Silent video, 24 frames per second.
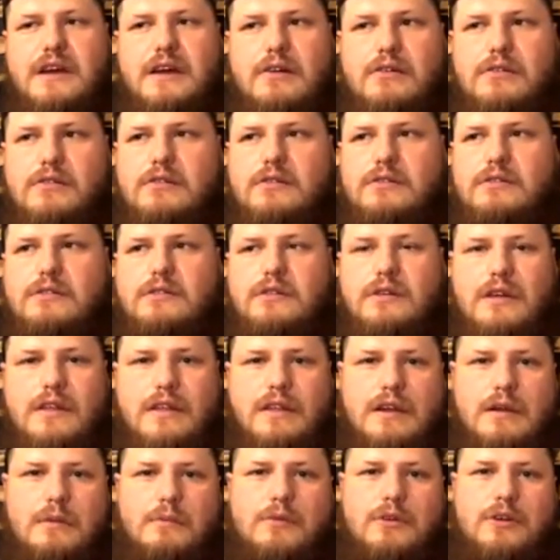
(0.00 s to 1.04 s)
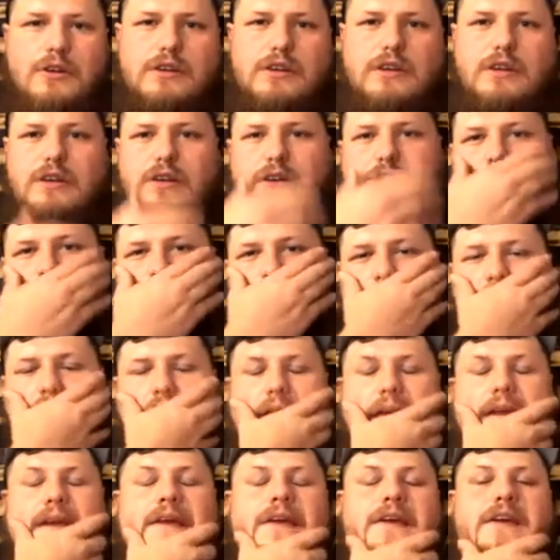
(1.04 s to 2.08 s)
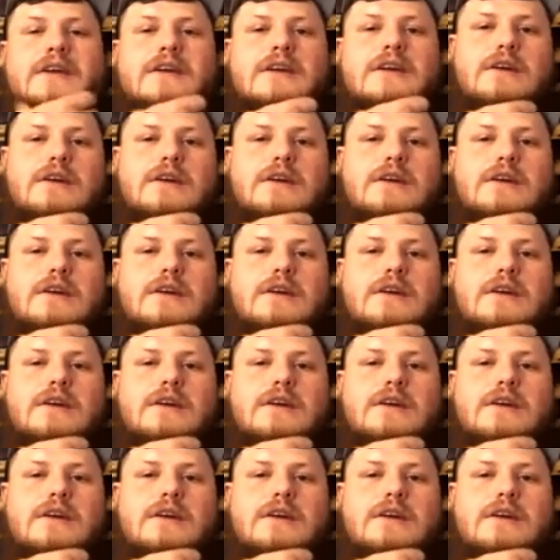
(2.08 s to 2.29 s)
And then I'm working on getting